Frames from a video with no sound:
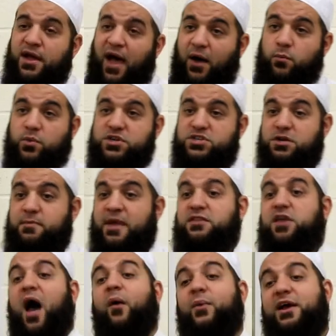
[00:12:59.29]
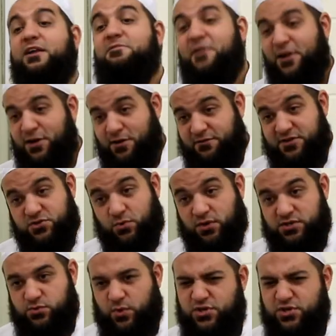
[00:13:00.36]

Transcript: And we should make ta'wil for individuals.